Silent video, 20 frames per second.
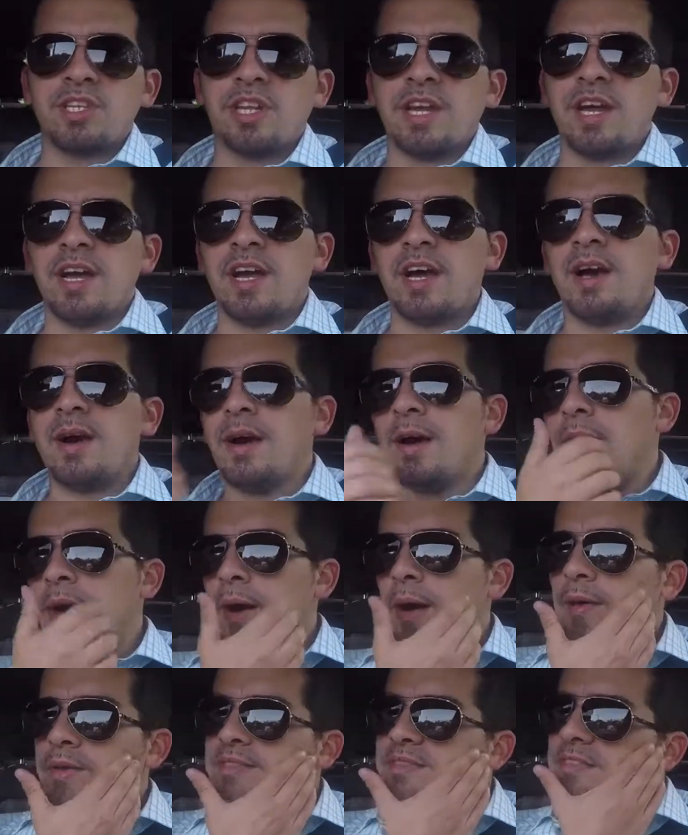and
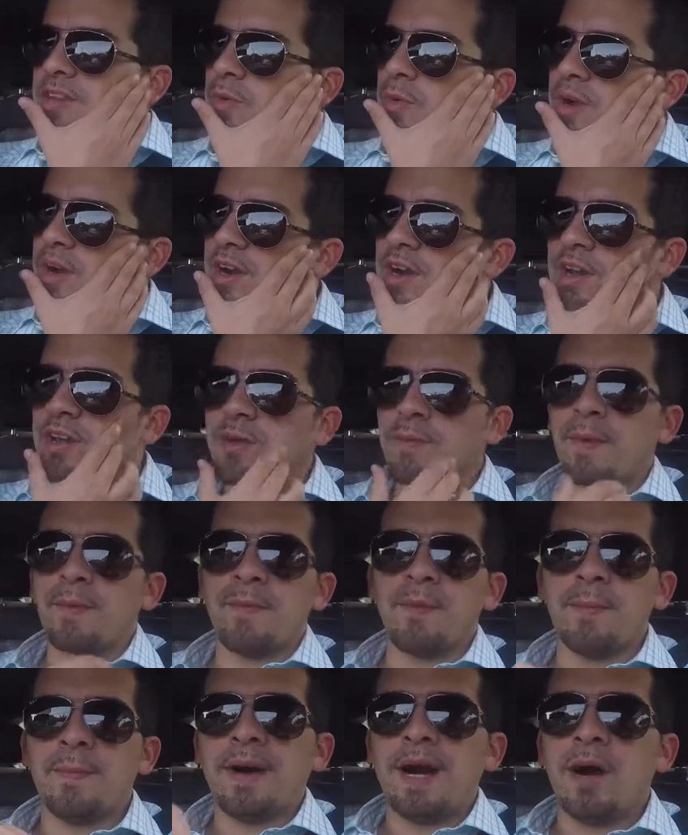I still wanted a little bit
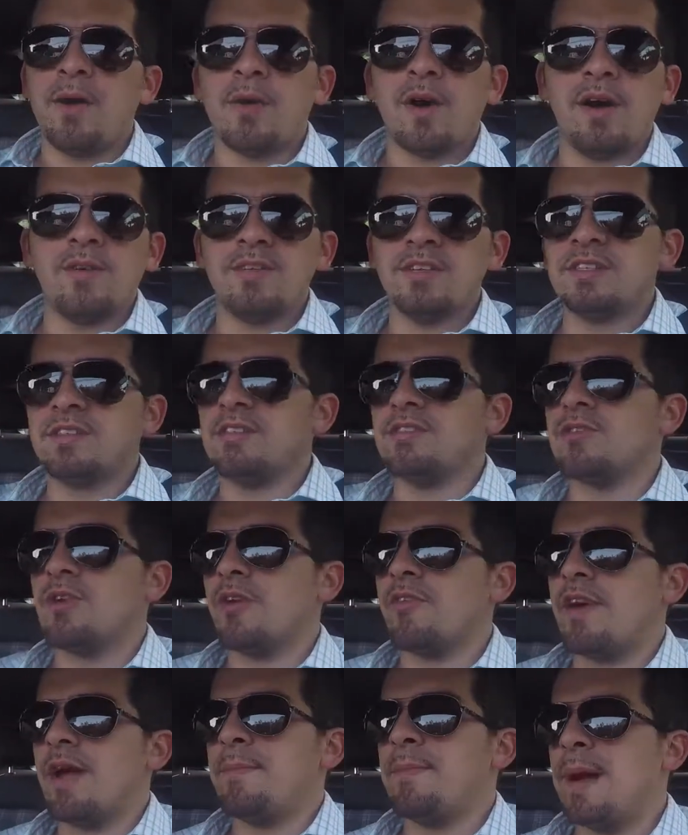more power, obviously, so I
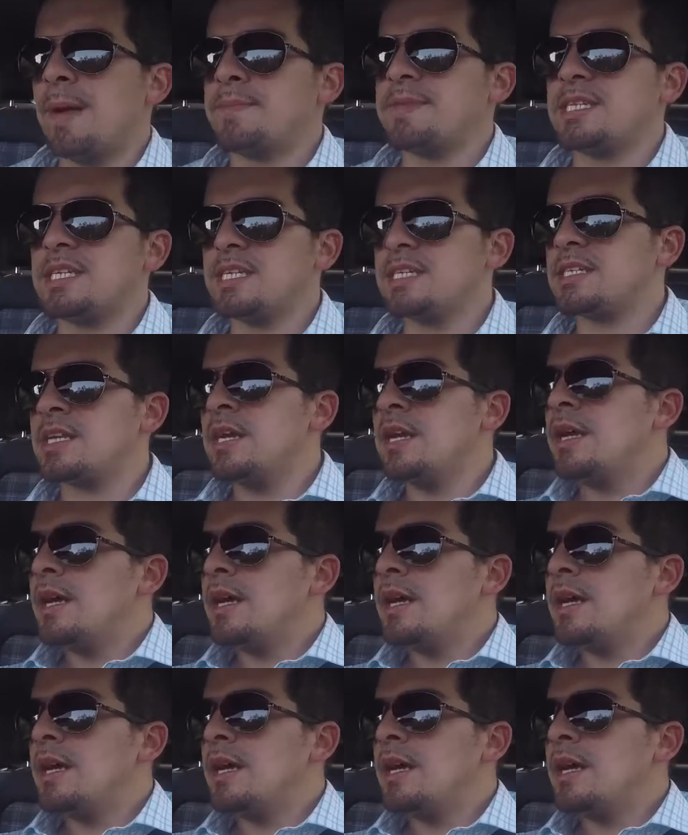ran map 6.